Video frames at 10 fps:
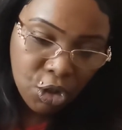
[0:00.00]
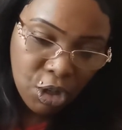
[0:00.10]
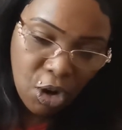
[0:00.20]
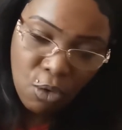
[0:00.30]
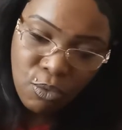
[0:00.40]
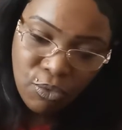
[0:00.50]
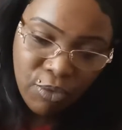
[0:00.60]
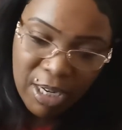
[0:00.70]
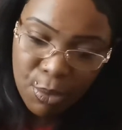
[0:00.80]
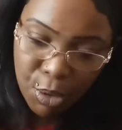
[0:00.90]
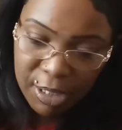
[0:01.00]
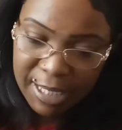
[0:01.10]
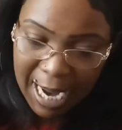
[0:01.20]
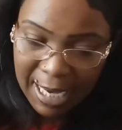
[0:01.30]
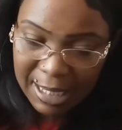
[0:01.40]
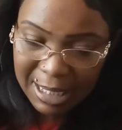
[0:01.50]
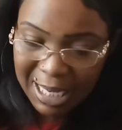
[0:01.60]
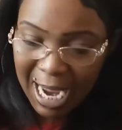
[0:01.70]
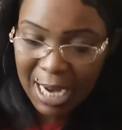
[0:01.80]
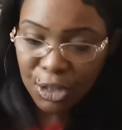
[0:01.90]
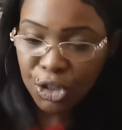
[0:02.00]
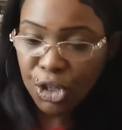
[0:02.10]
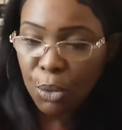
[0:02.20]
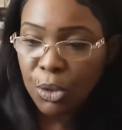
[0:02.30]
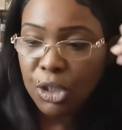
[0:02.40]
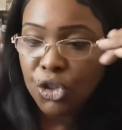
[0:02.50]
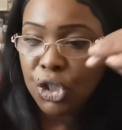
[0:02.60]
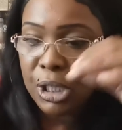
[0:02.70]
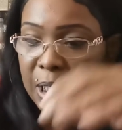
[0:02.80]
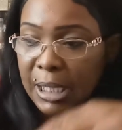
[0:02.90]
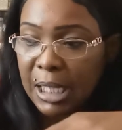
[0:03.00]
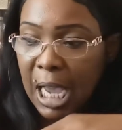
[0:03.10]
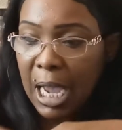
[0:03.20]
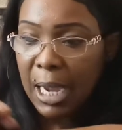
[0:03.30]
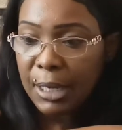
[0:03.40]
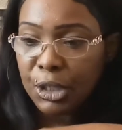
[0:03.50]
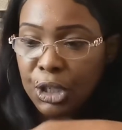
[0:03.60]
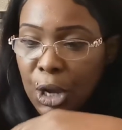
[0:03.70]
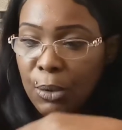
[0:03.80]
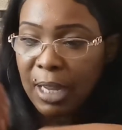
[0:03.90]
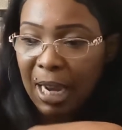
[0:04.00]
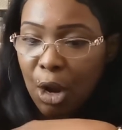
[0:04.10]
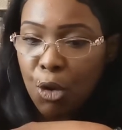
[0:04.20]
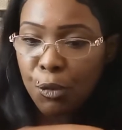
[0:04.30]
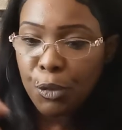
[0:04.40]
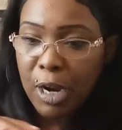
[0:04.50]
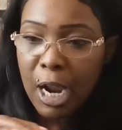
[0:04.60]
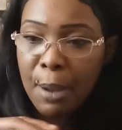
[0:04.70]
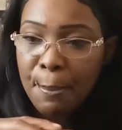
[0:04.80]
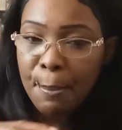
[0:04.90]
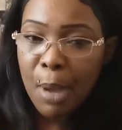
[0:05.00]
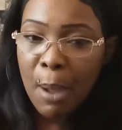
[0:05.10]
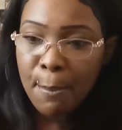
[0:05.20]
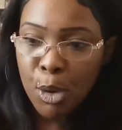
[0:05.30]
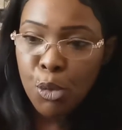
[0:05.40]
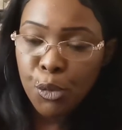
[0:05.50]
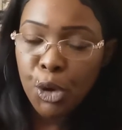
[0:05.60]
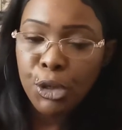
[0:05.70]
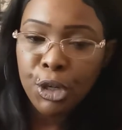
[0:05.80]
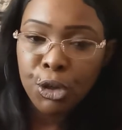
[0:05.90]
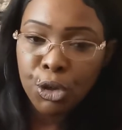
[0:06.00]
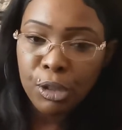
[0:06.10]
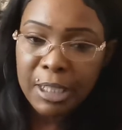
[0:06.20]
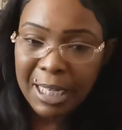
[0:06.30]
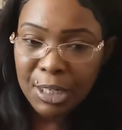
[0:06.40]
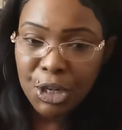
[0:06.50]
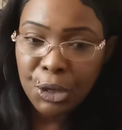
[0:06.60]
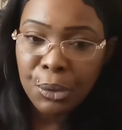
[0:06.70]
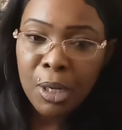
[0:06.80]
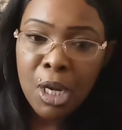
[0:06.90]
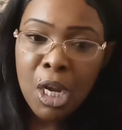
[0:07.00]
You not really want to entertain, you don't want to just you know, get over it and move on and continue.